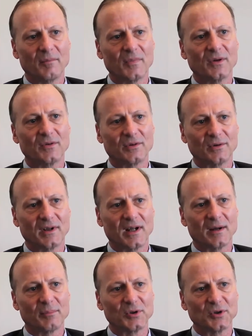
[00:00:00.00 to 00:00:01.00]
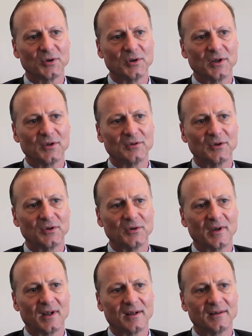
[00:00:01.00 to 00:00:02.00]
there's certainly opportunities to do
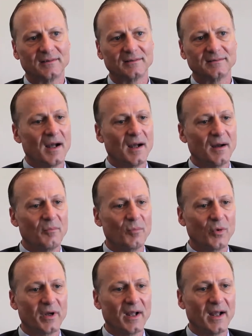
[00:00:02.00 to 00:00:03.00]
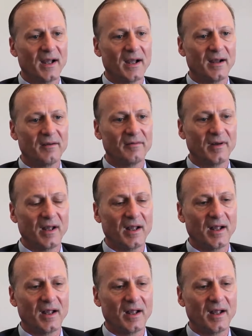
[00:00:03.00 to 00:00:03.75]
that. We have